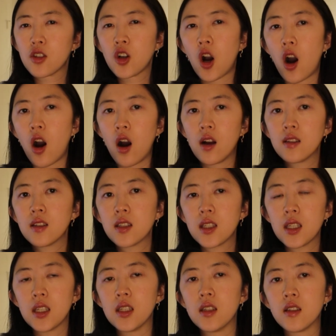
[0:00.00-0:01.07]
cons
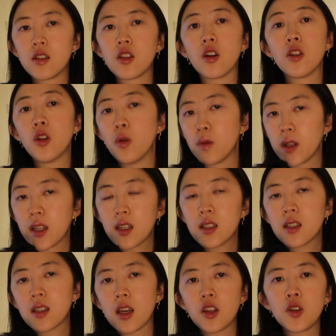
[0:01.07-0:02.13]
is the
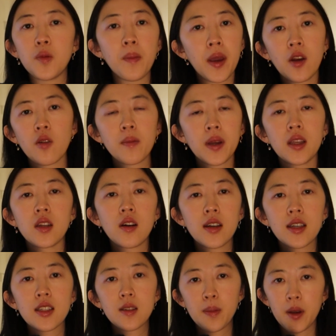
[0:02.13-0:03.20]
loneliness that you may or may not
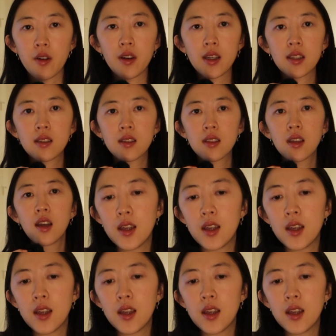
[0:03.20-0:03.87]
experience.